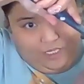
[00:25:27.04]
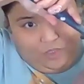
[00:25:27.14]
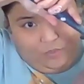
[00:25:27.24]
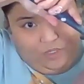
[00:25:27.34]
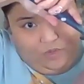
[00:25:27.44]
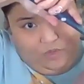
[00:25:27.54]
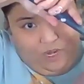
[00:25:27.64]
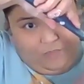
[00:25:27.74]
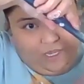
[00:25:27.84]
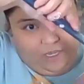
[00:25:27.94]
So when you
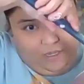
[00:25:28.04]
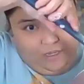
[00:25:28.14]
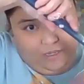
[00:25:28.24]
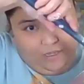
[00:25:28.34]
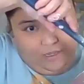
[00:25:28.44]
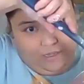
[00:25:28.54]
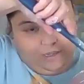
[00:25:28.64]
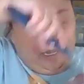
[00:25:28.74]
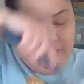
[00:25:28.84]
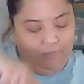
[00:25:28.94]
drop it,
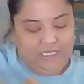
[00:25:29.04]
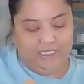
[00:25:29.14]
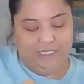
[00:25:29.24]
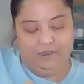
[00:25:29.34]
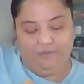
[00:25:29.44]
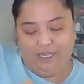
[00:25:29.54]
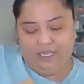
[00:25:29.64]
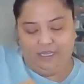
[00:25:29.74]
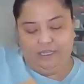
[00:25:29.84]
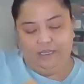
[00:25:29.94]
and let me see if I
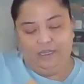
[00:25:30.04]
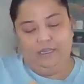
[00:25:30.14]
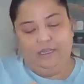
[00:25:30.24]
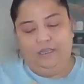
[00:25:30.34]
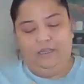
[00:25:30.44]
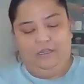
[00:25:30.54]
can.